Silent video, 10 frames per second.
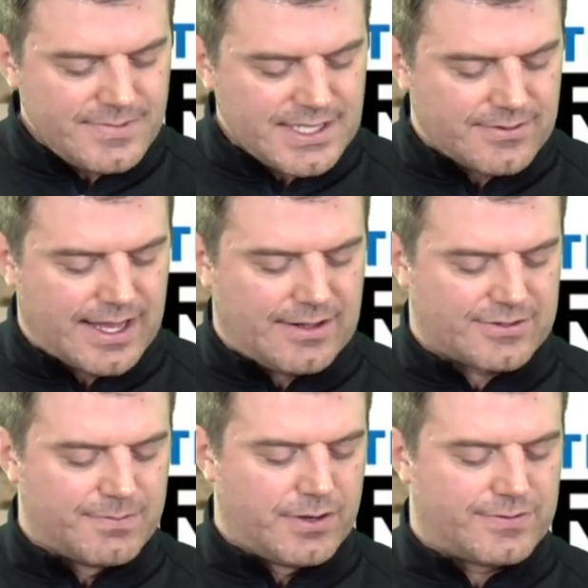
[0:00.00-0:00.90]
Now
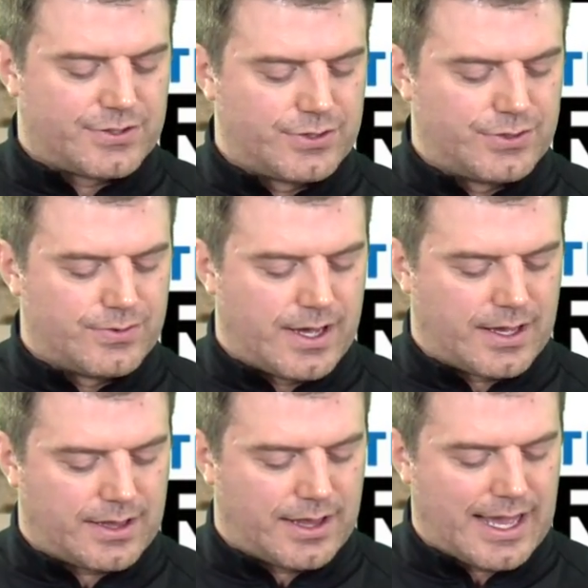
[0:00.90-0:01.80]
let's move to
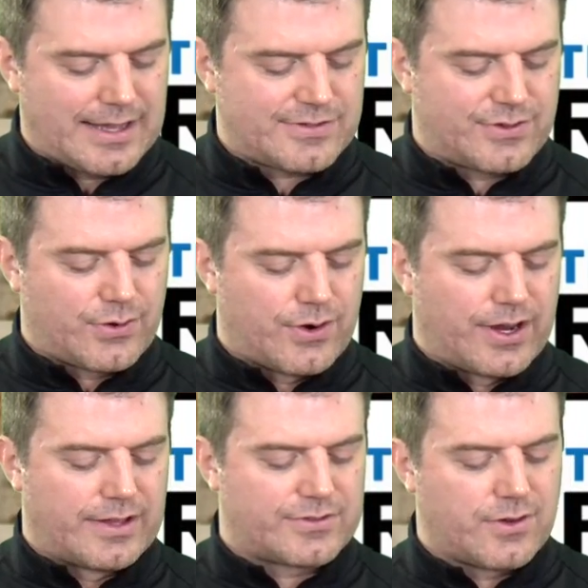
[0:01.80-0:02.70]
Class
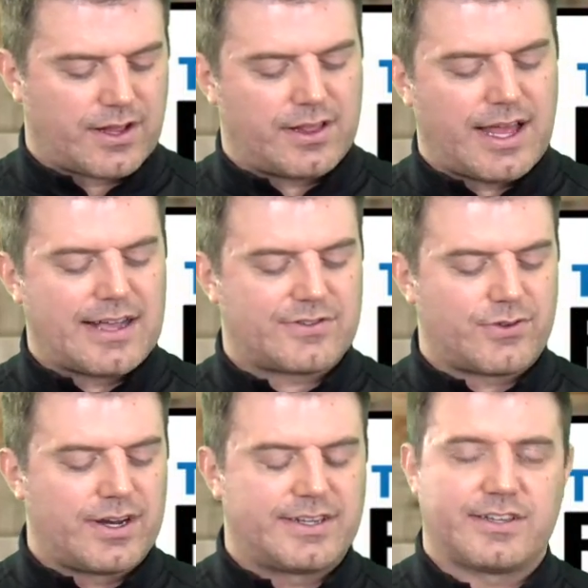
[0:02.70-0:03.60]
3. Let's go to Class
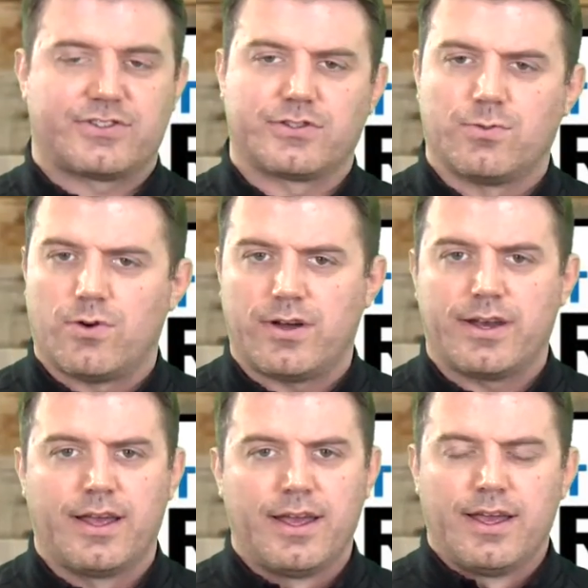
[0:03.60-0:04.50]
3 District 1.